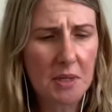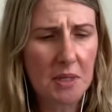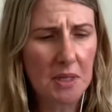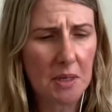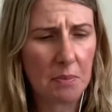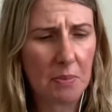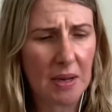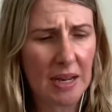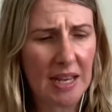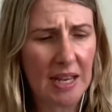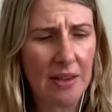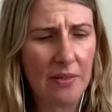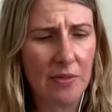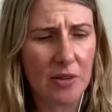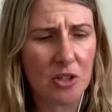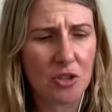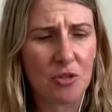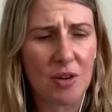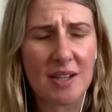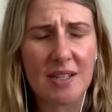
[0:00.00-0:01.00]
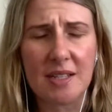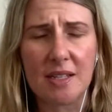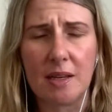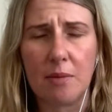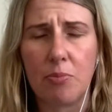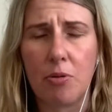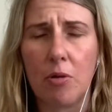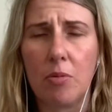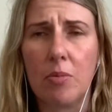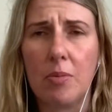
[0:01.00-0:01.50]
Believe and trust are
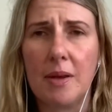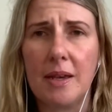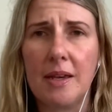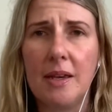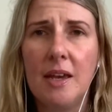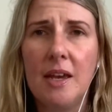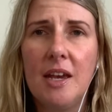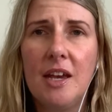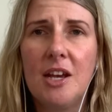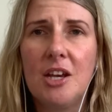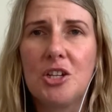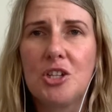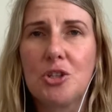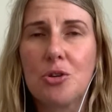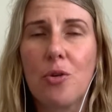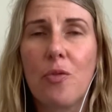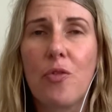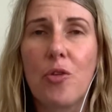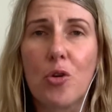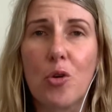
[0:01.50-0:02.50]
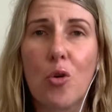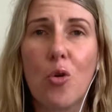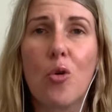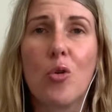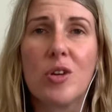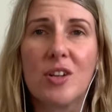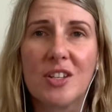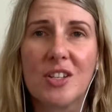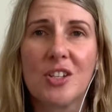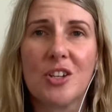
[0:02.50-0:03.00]
probably two of the
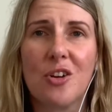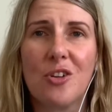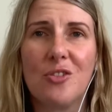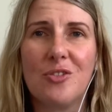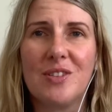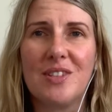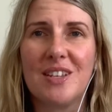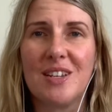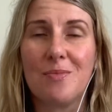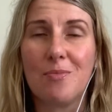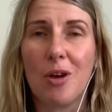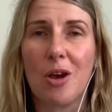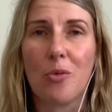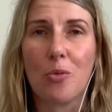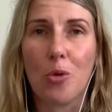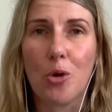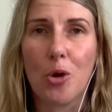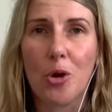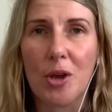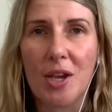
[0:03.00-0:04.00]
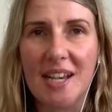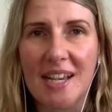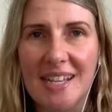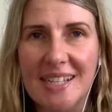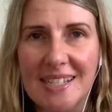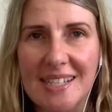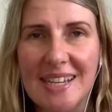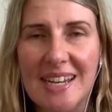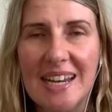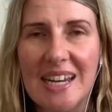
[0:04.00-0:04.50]
cornerstones in my work
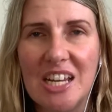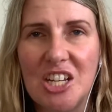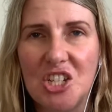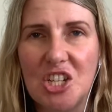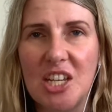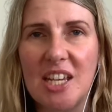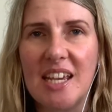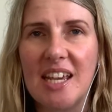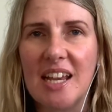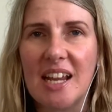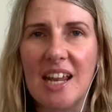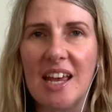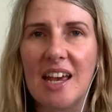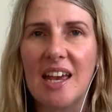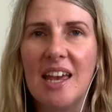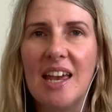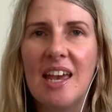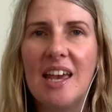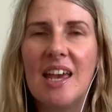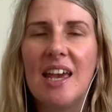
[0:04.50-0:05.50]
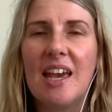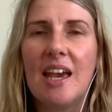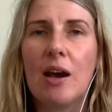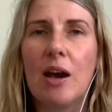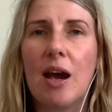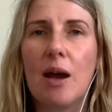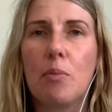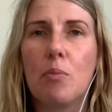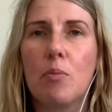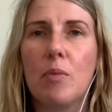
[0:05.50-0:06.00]
as an energy healer.
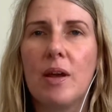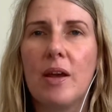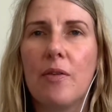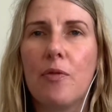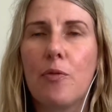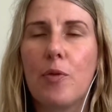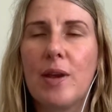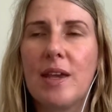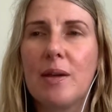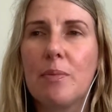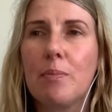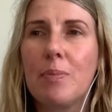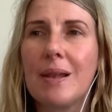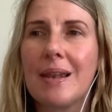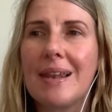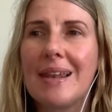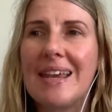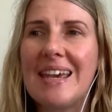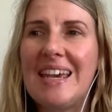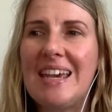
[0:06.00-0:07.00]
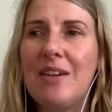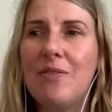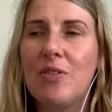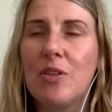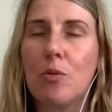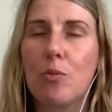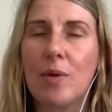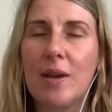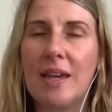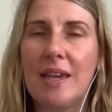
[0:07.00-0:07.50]
If we can believe
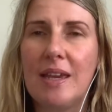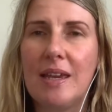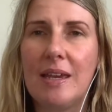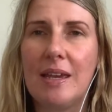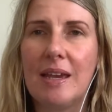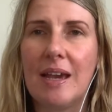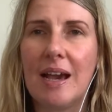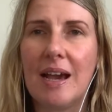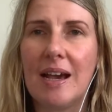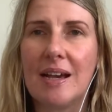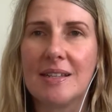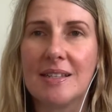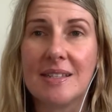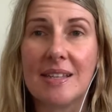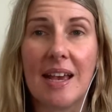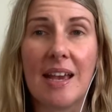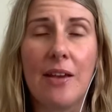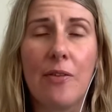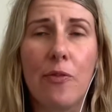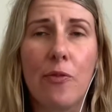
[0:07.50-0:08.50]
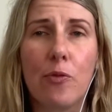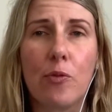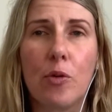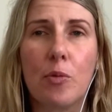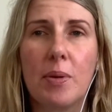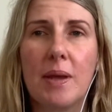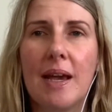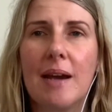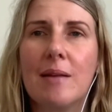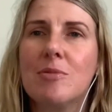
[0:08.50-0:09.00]
that we are safe, we'll
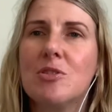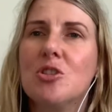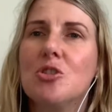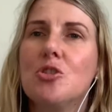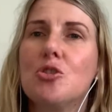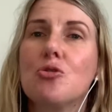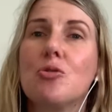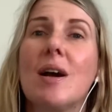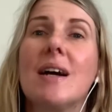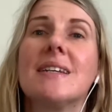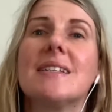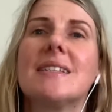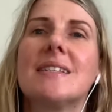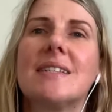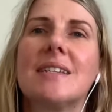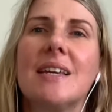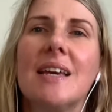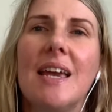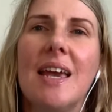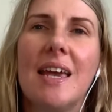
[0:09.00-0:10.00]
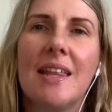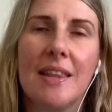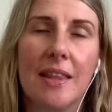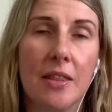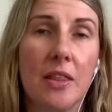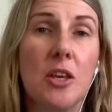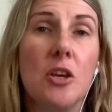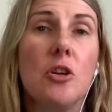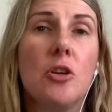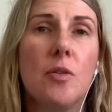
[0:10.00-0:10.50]
be able to trust that
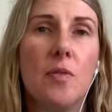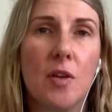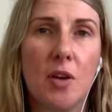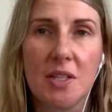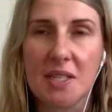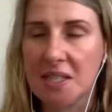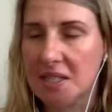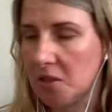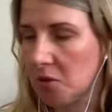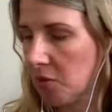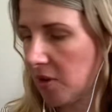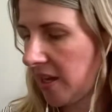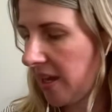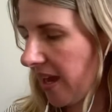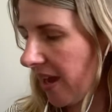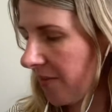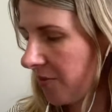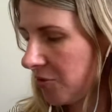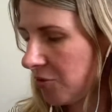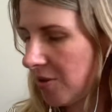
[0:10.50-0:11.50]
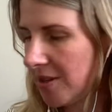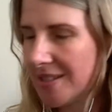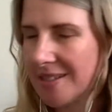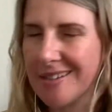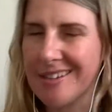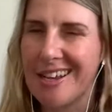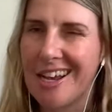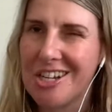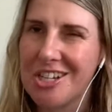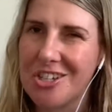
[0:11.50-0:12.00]
the universe is looking after us.
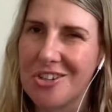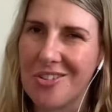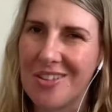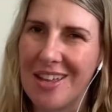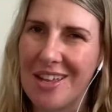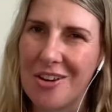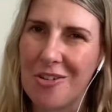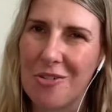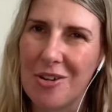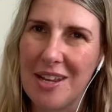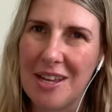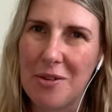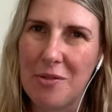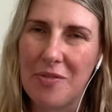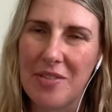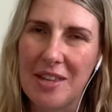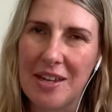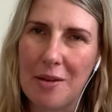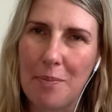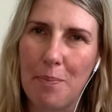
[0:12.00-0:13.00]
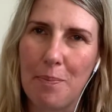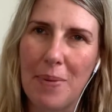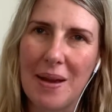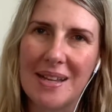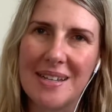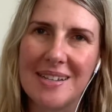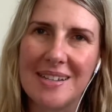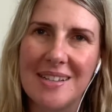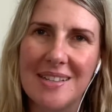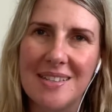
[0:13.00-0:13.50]
I touched on that earlier with that
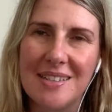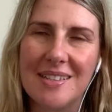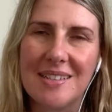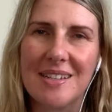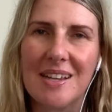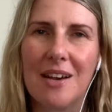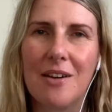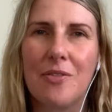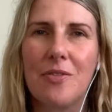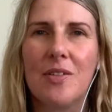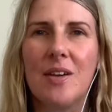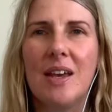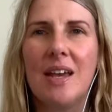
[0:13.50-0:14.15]
abundance stuff.